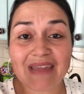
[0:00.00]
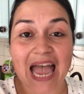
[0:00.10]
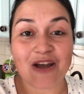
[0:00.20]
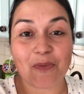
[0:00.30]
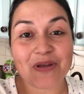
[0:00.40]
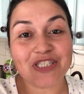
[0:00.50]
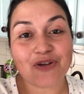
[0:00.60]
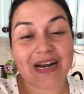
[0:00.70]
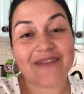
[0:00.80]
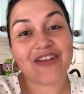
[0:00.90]
I hope you
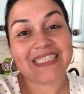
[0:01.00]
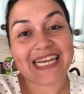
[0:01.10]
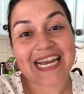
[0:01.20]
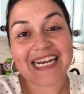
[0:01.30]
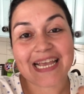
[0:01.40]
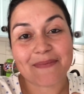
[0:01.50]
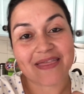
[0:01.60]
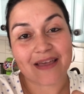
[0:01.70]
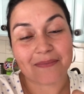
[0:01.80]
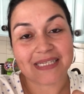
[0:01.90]
enjoyed it. If you did, give me
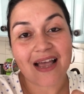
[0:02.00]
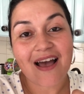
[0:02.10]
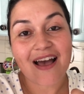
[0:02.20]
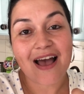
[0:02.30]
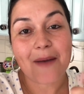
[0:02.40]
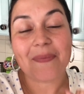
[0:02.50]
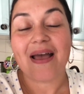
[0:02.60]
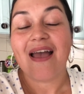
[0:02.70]
a thumbs up.